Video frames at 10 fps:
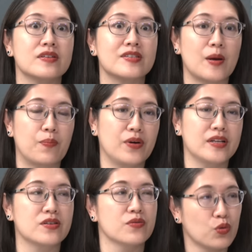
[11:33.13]

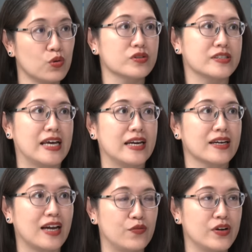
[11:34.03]
separate rules that
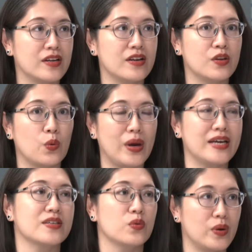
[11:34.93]
govern the
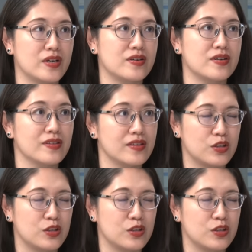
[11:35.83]
ways in which